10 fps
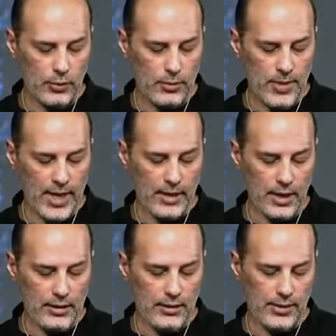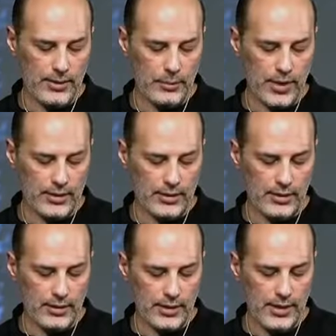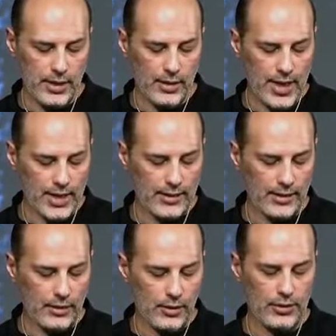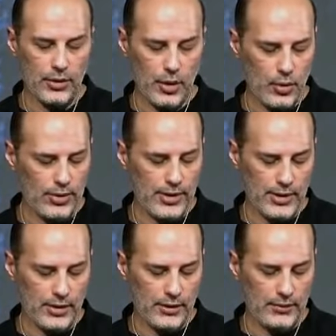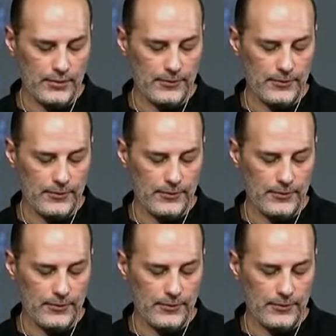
remain under the impression that they are acting on their own initiative.